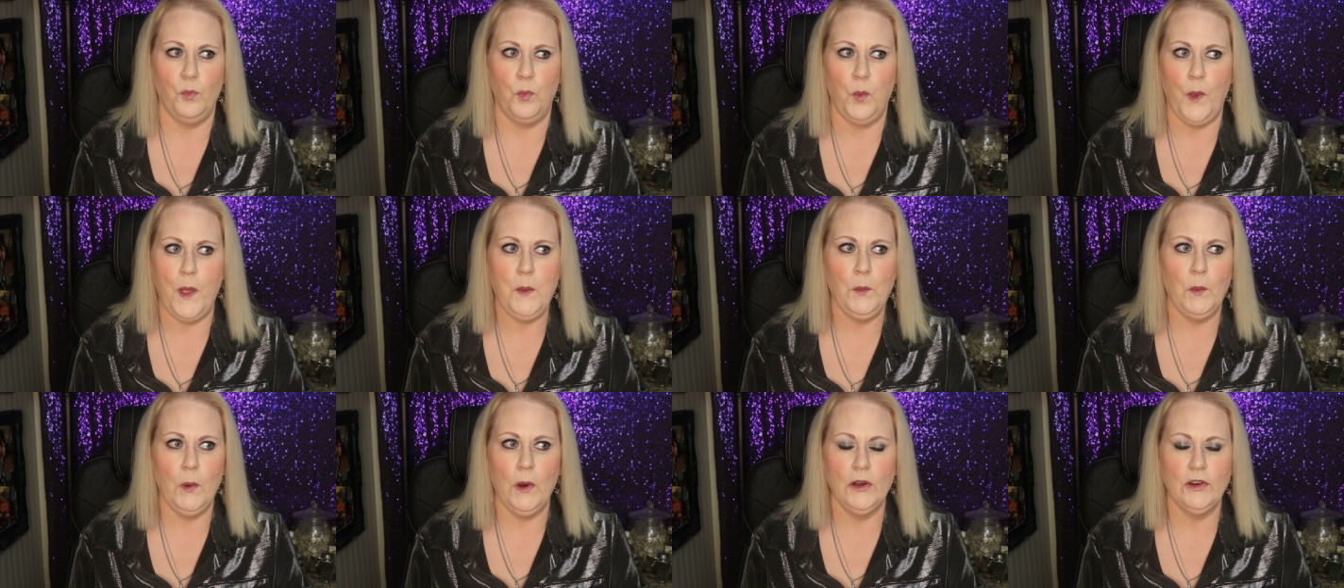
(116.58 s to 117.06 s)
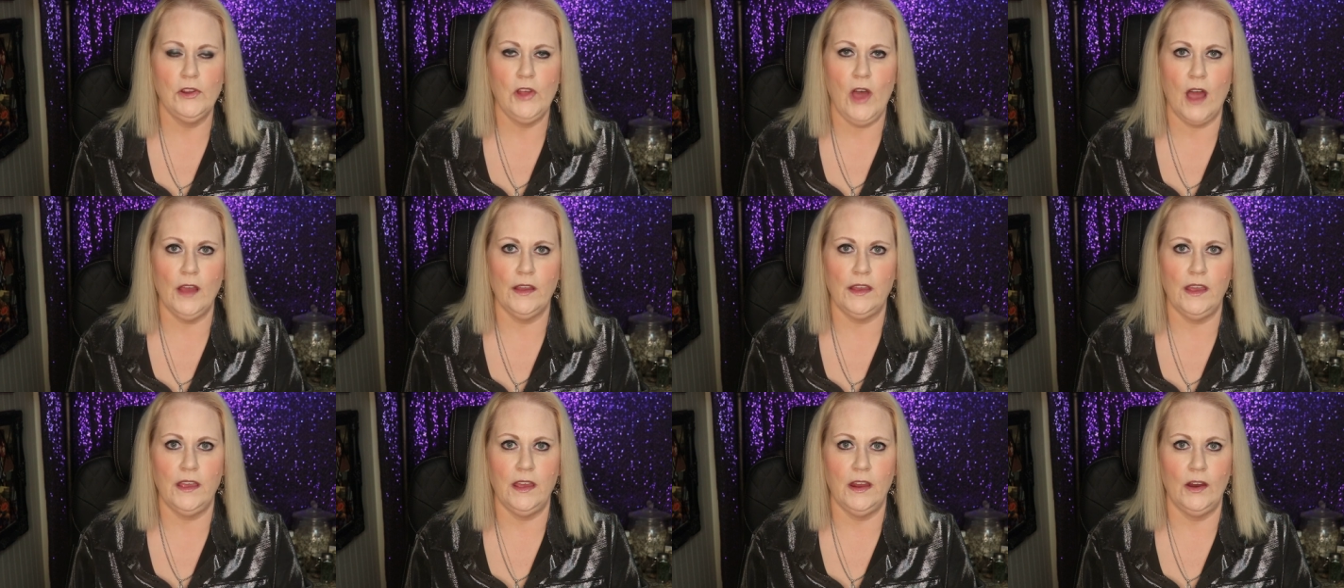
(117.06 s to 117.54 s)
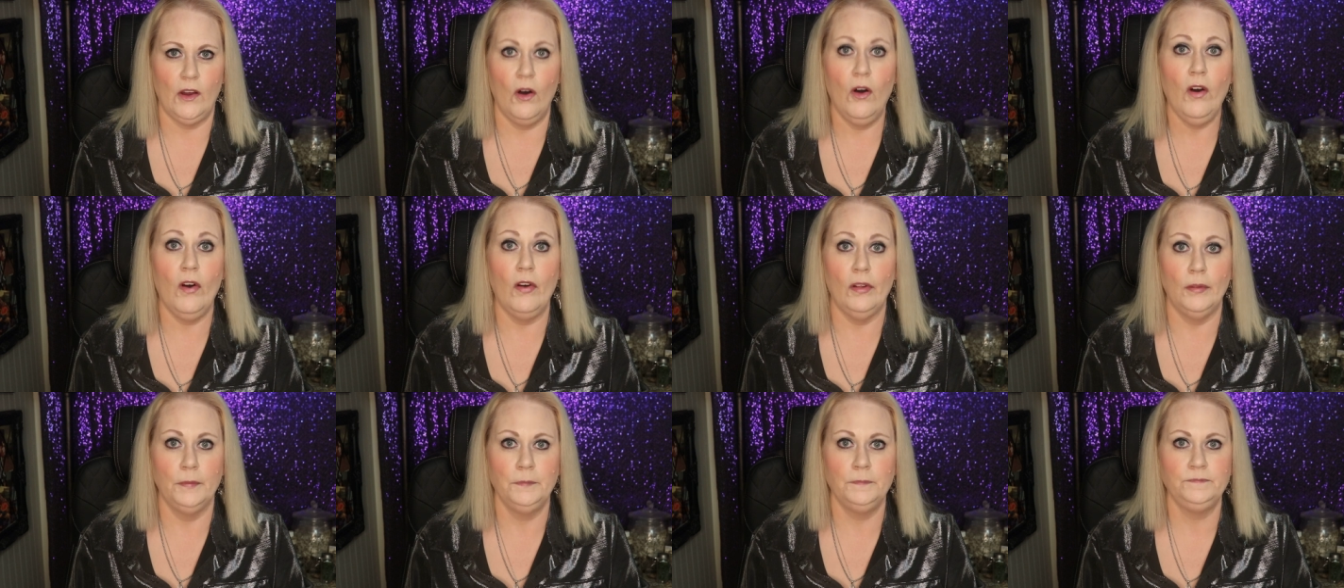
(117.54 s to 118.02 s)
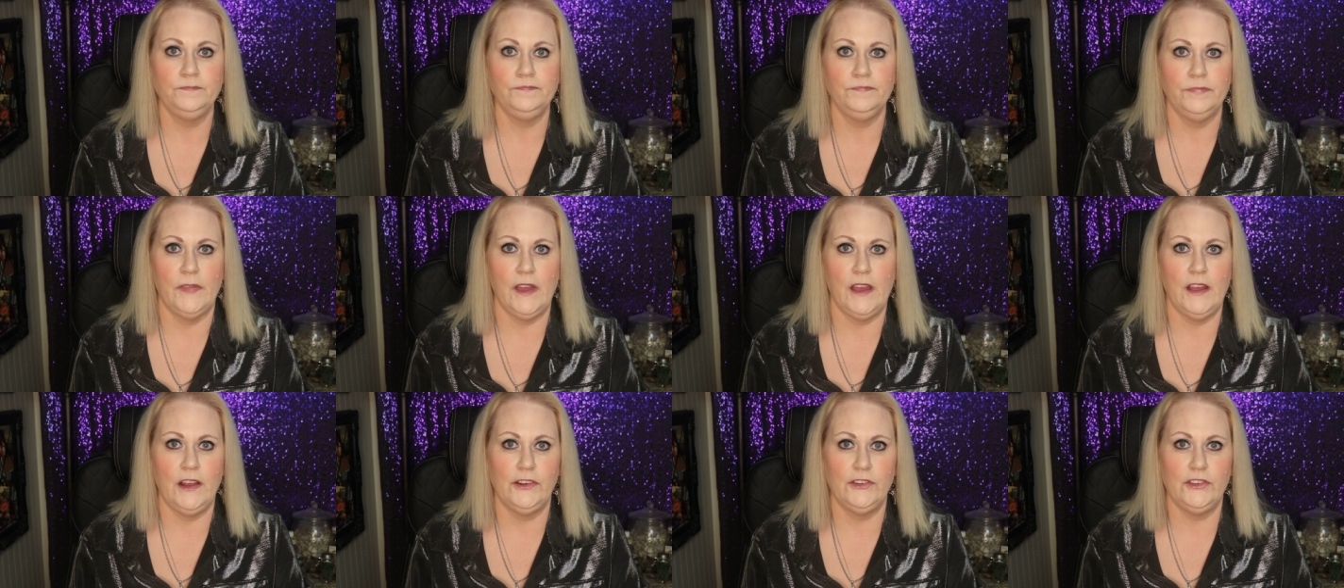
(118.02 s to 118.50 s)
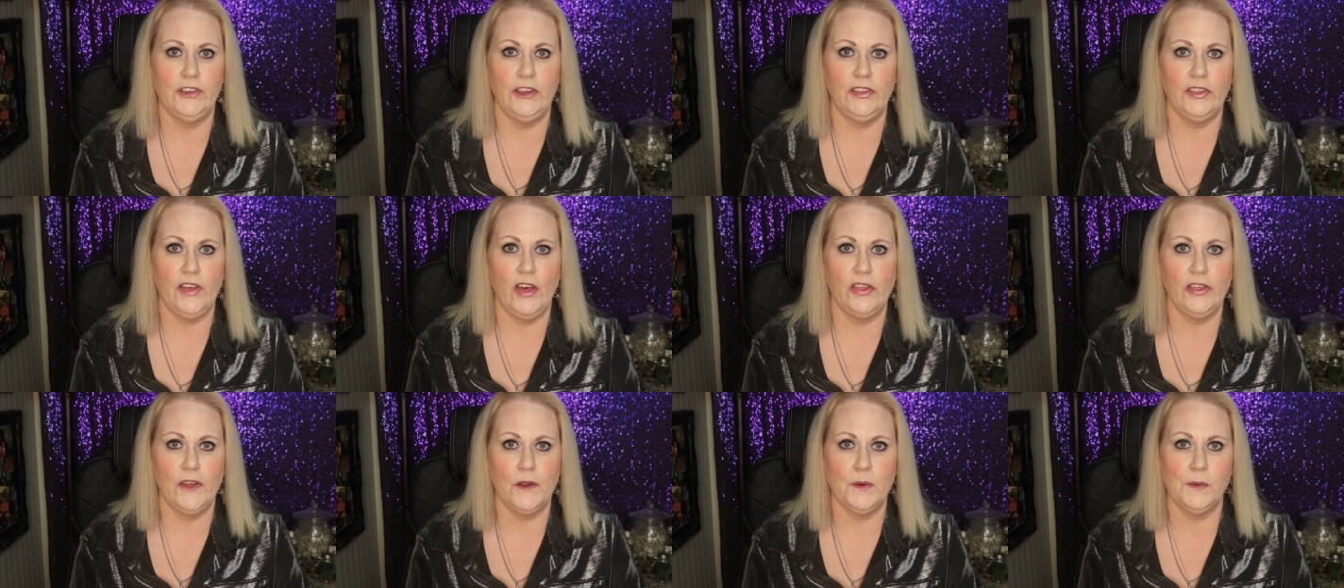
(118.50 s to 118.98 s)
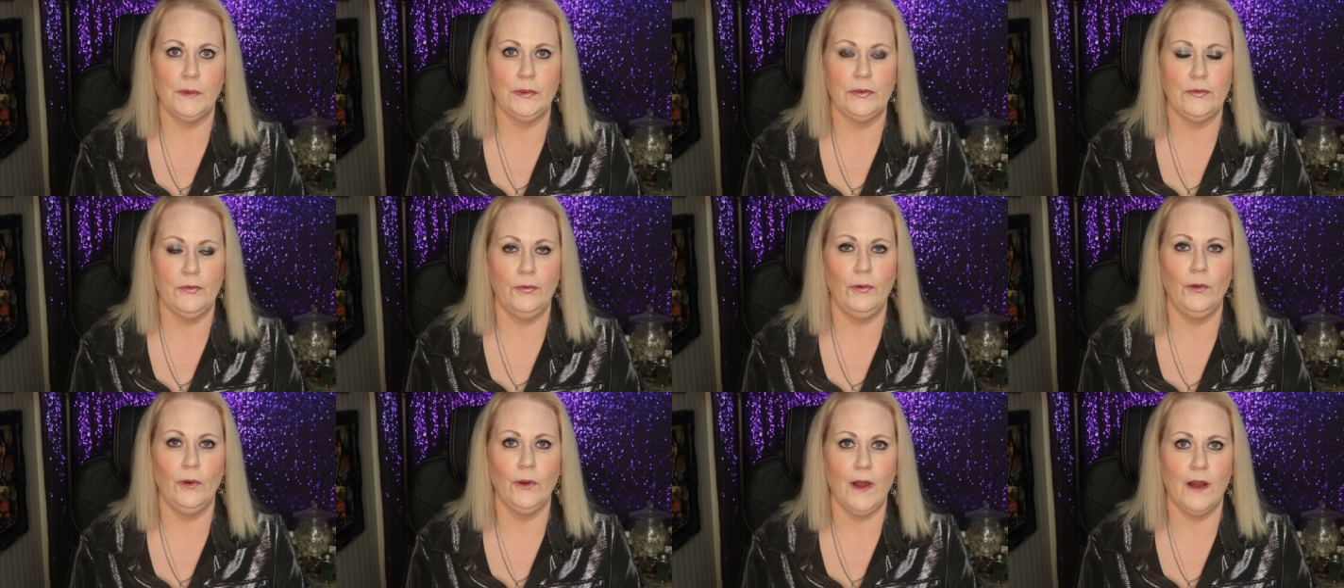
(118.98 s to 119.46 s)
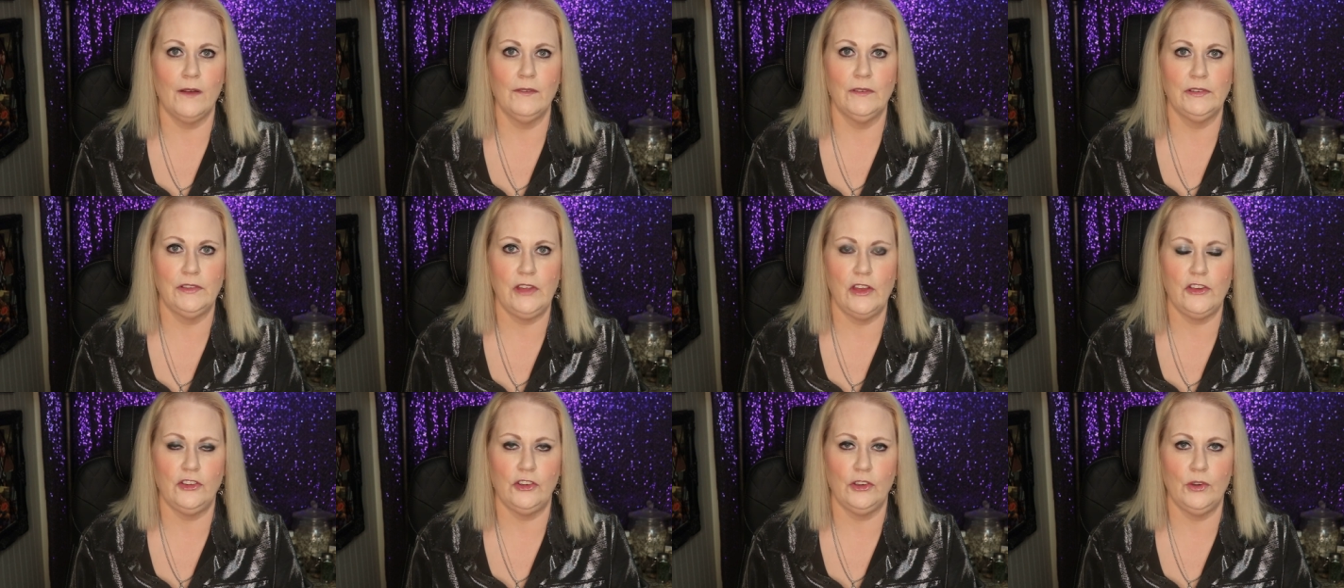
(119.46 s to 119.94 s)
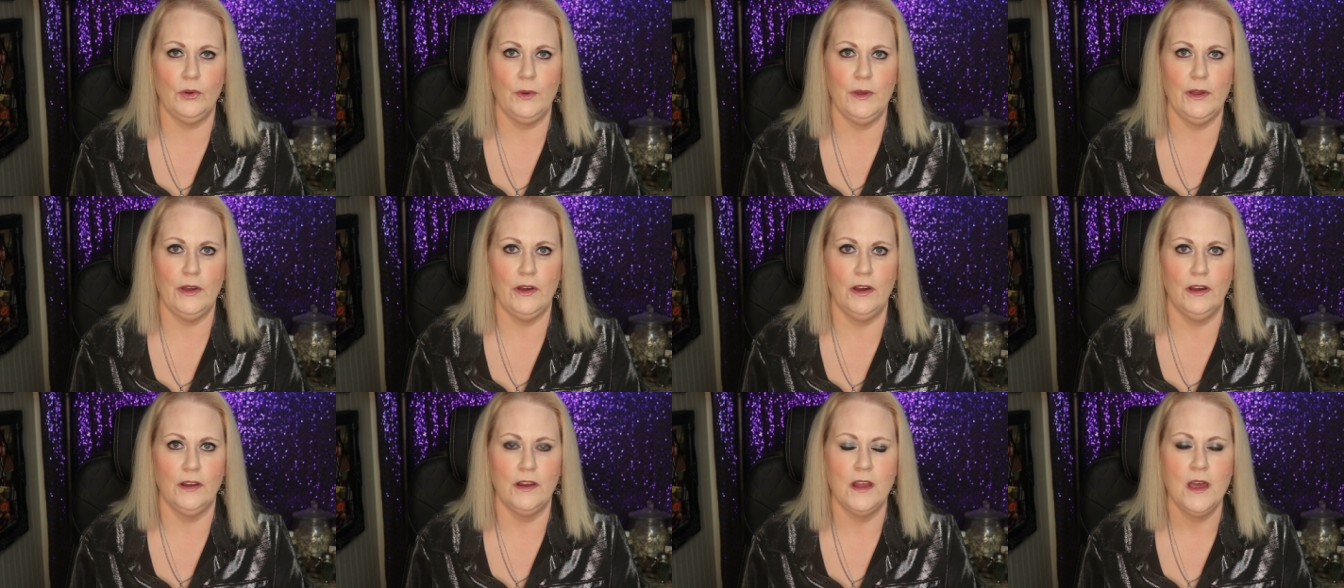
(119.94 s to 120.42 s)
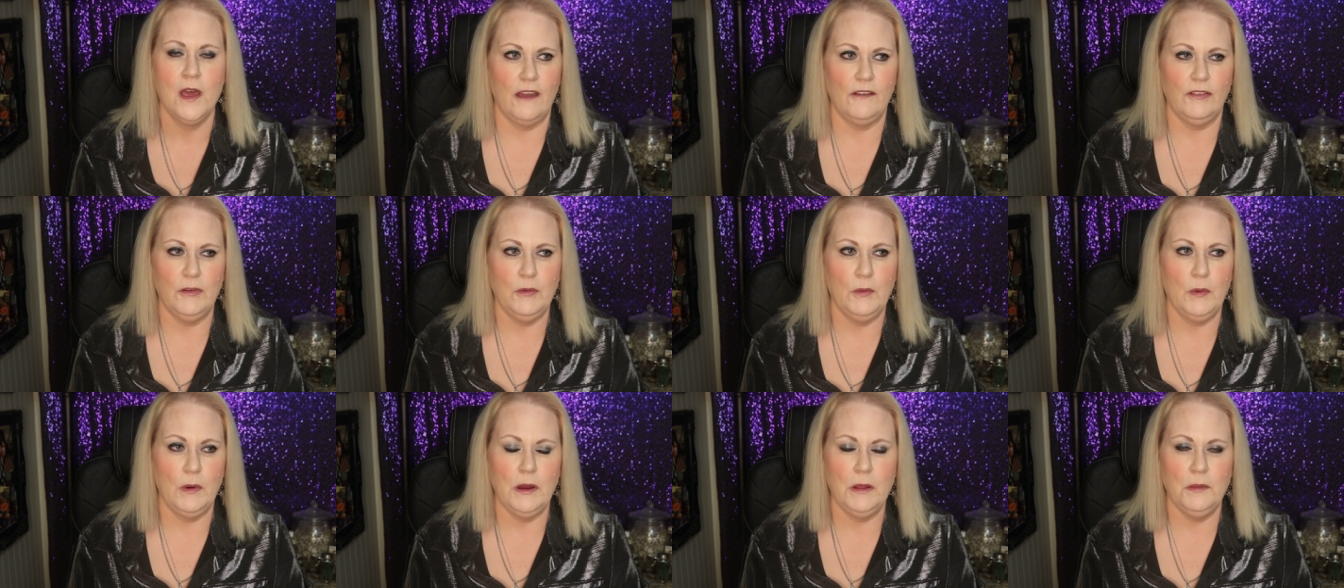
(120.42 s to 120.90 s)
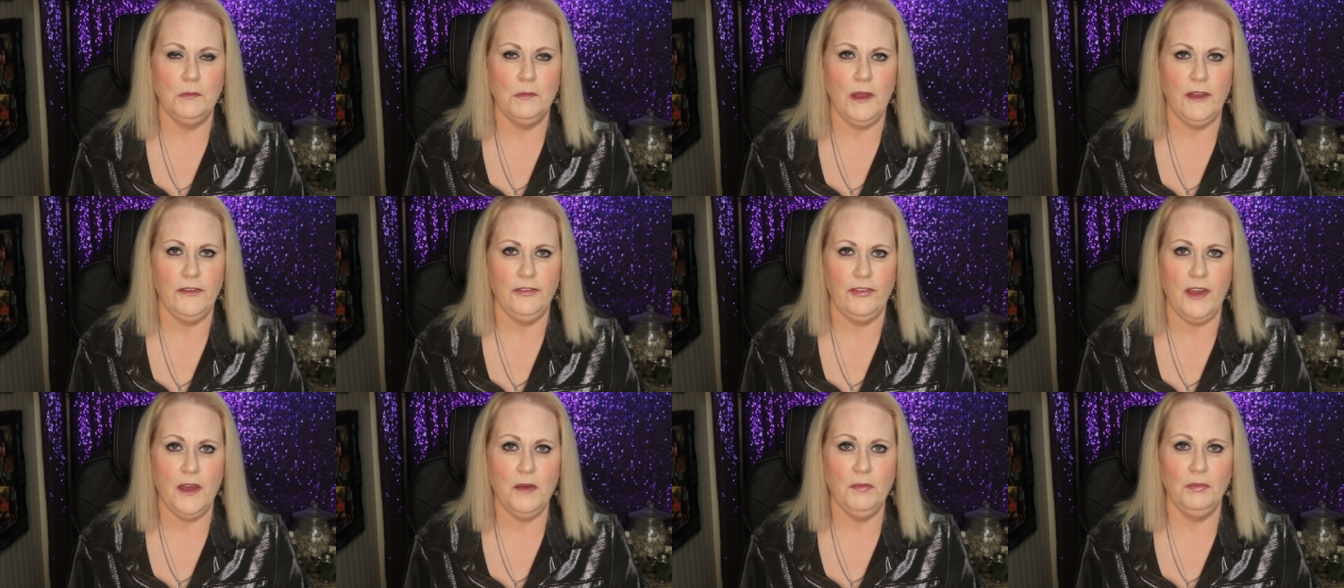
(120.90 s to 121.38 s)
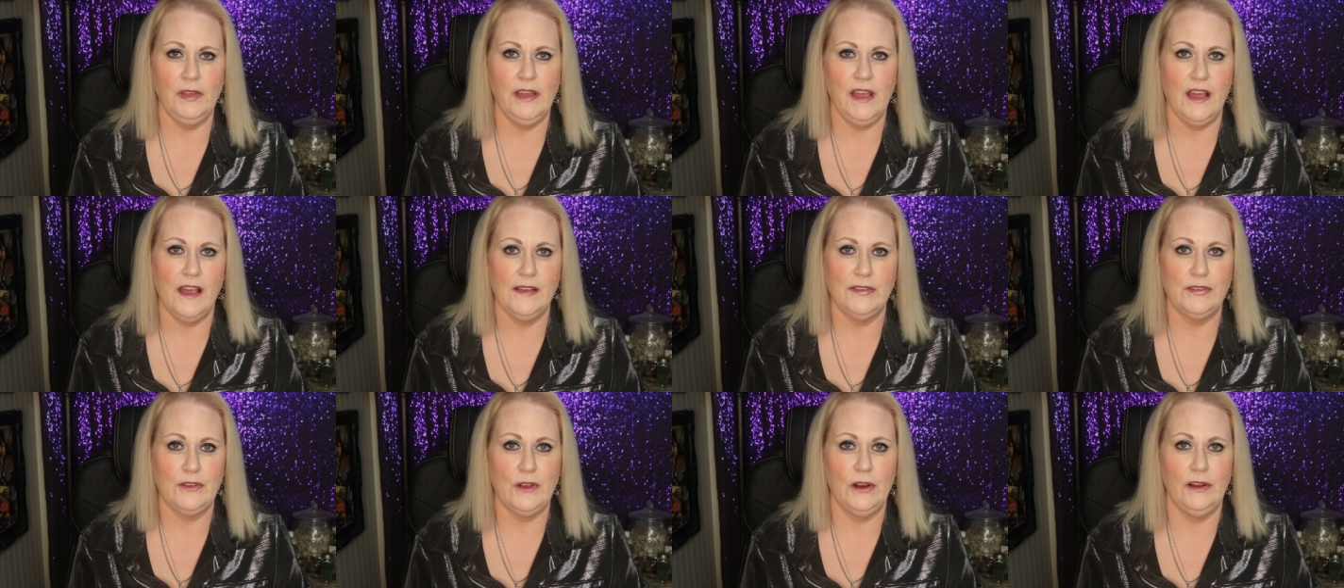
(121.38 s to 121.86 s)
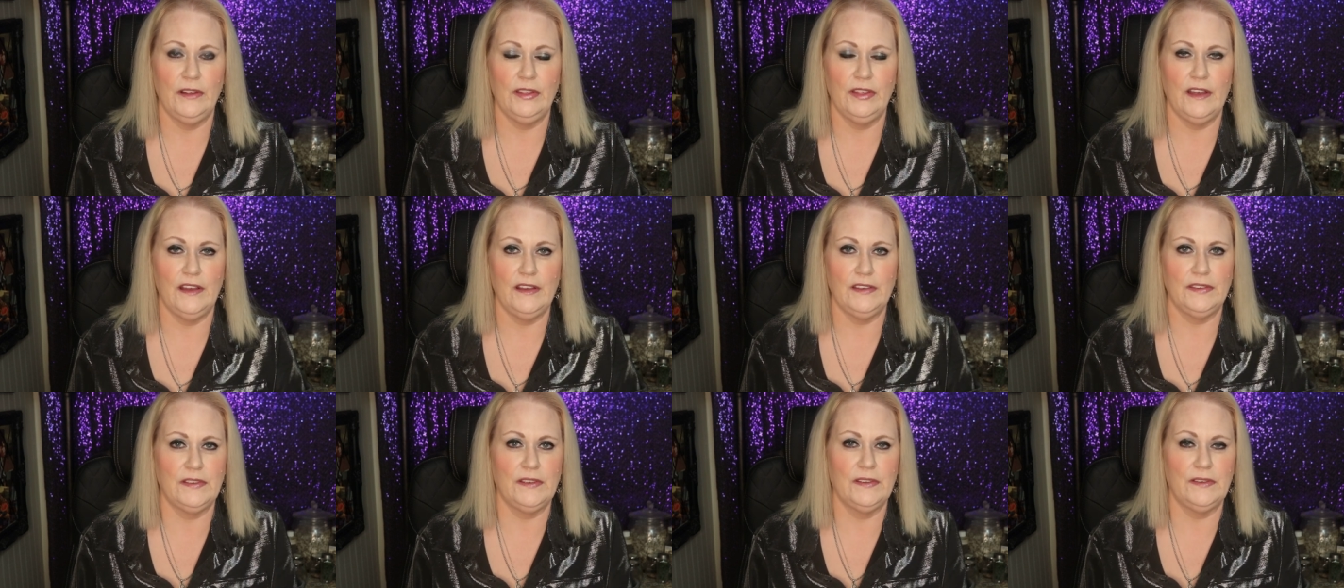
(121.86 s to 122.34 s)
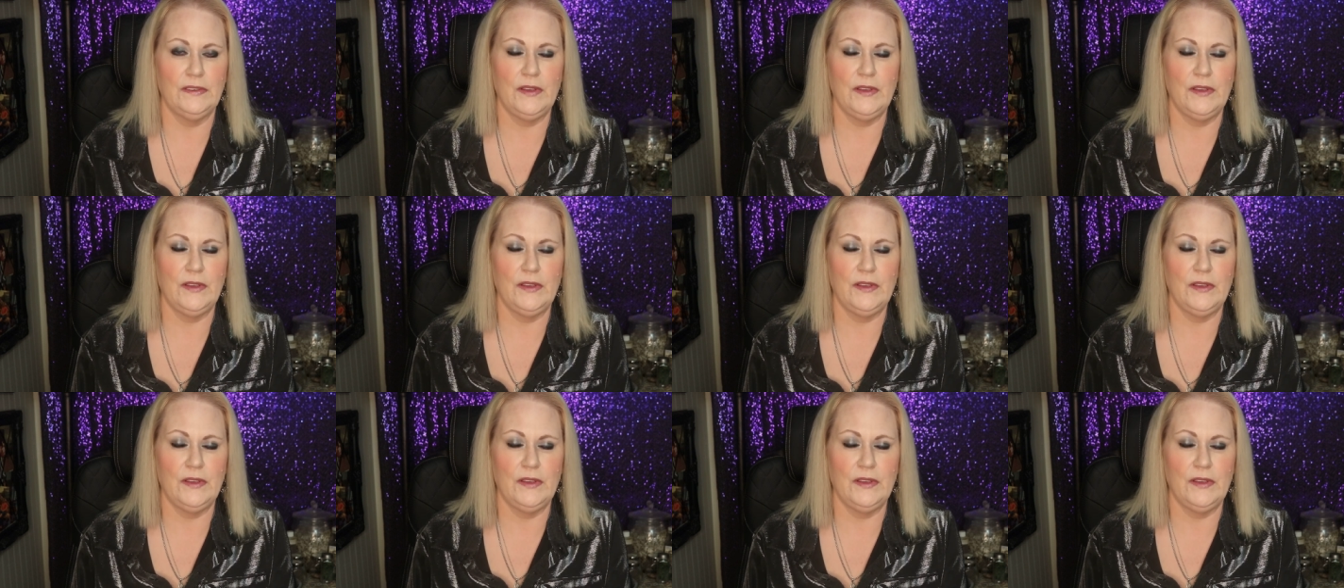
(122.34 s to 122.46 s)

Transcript: we weren't talking at all. And she thought there was a full conversation going on. Everyone in my family has heard this.